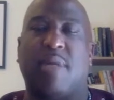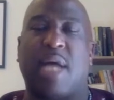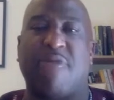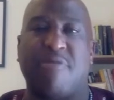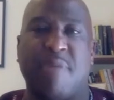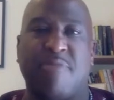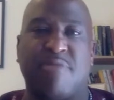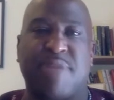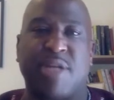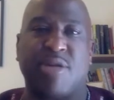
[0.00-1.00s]
I remember
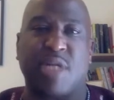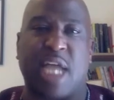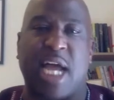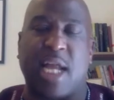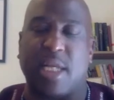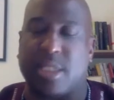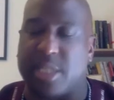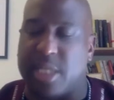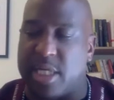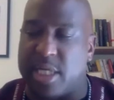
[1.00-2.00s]
being on the college
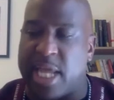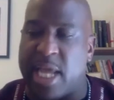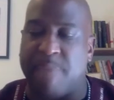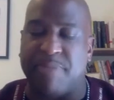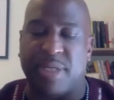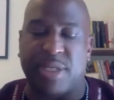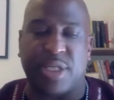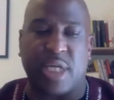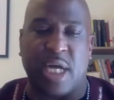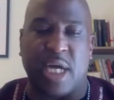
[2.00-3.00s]

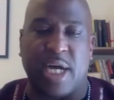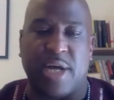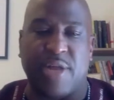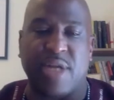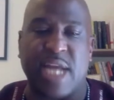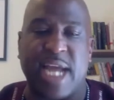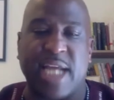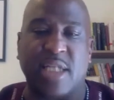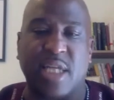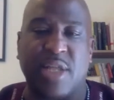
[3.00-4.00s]
campus the
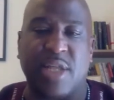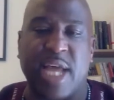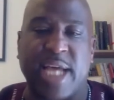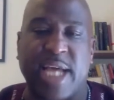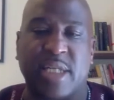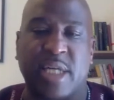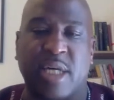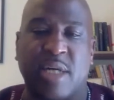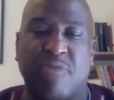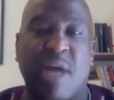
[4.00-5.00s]
night that
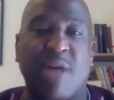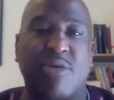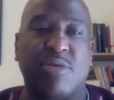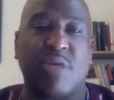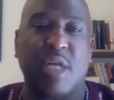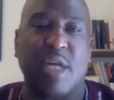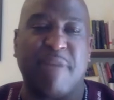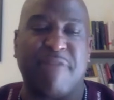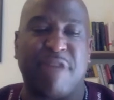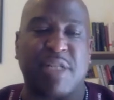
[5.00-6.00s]
my
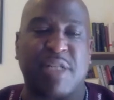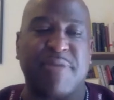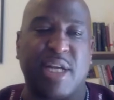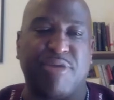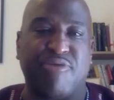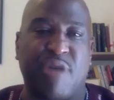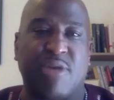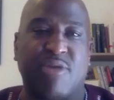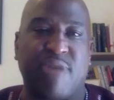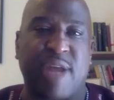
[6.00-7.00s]
freshman year when
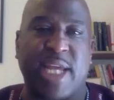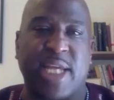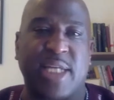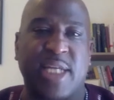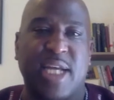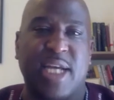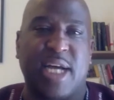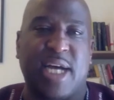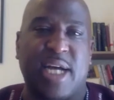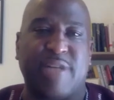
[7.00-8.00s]
Ronald Reagan
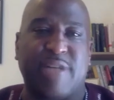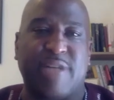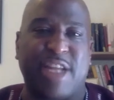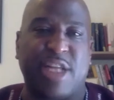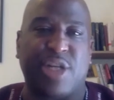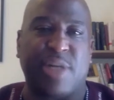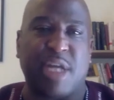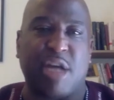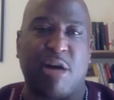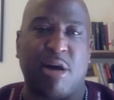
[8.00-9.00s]
defeated Jimmy
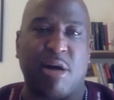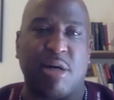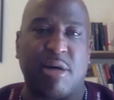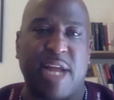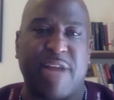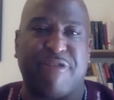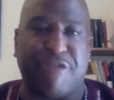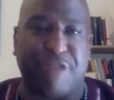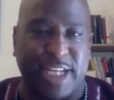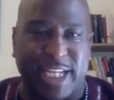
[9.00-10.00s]
Carter, and
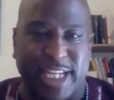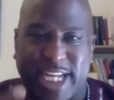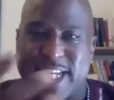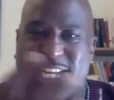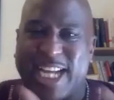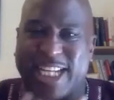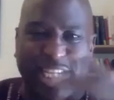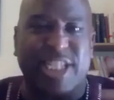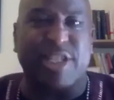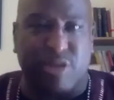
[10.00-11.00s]
feeling like
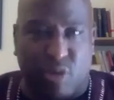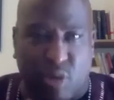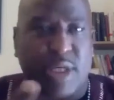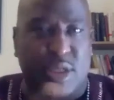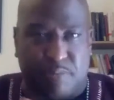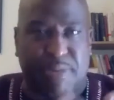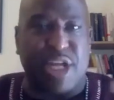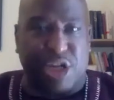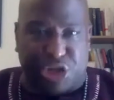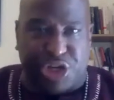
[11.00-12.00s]
this is going to be
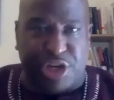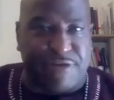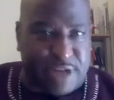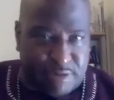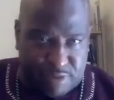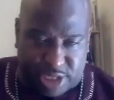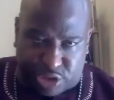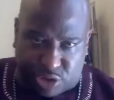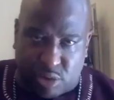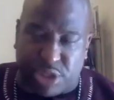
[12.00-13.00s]
a shift, and we
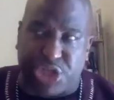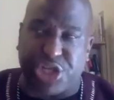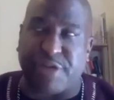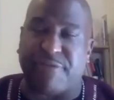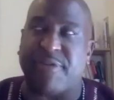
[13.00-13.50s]
saw a shift.